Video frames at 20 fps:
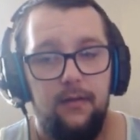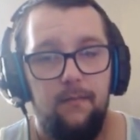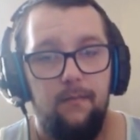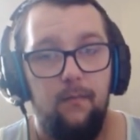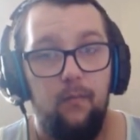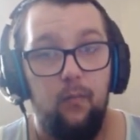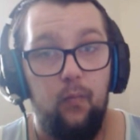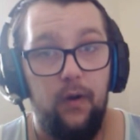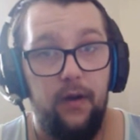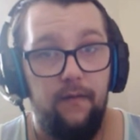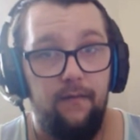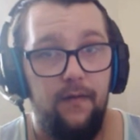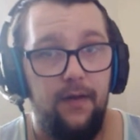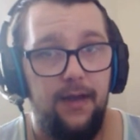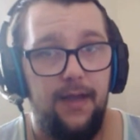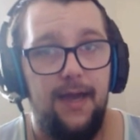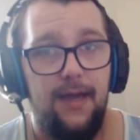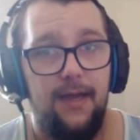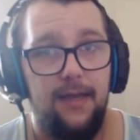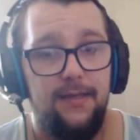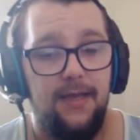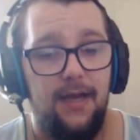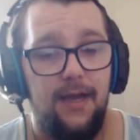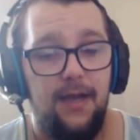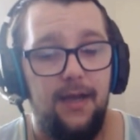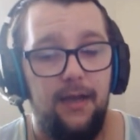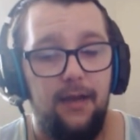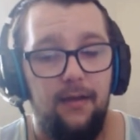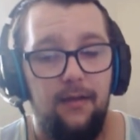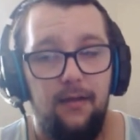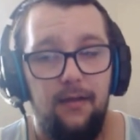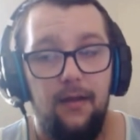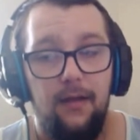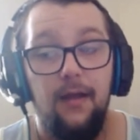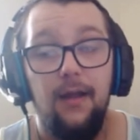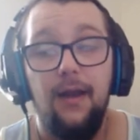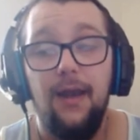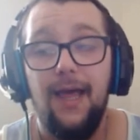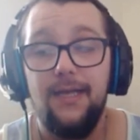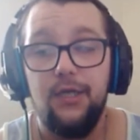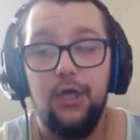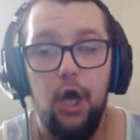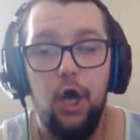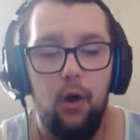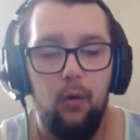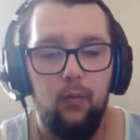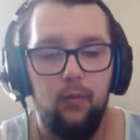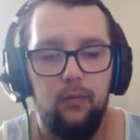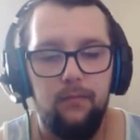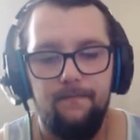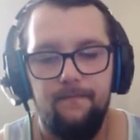with KSI. Let's go.